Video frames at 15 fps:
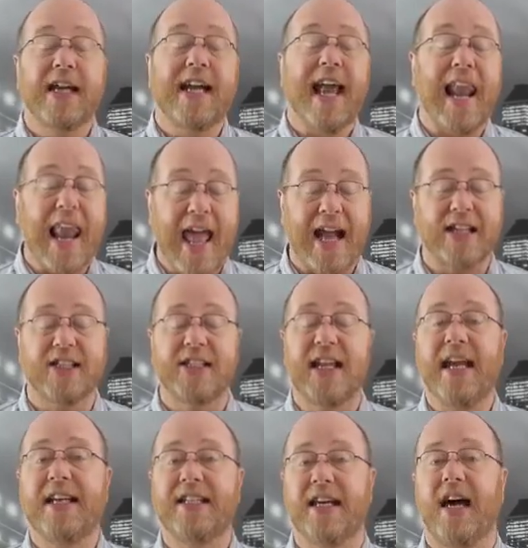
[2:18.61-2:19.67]
collect
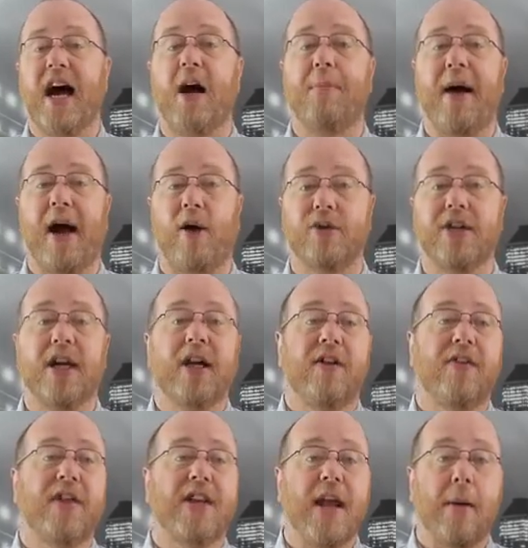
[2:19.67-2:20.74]
data about
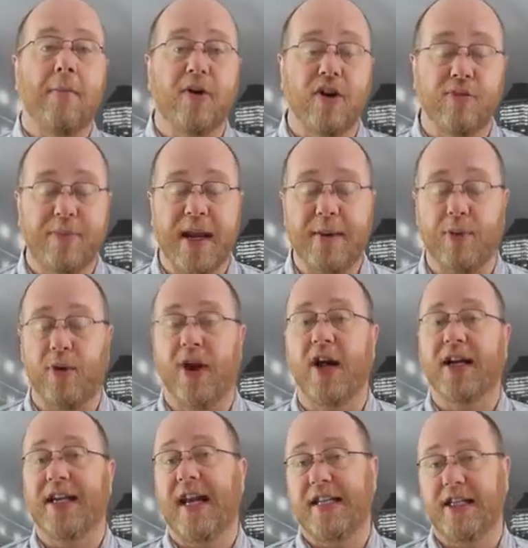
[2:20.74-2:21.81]
the number of people that
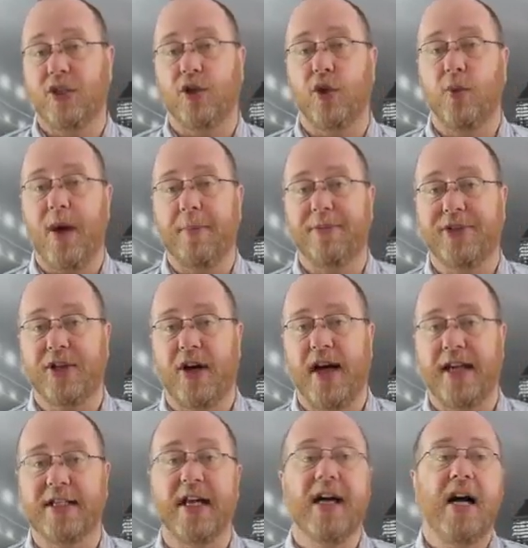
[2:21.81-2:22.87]
are connecting to the
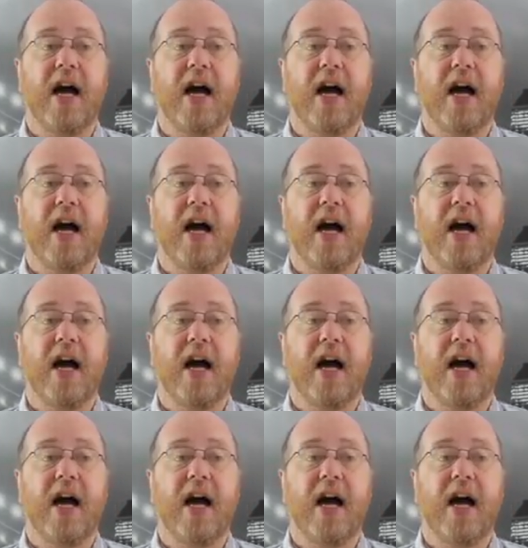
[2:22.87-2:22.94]
website,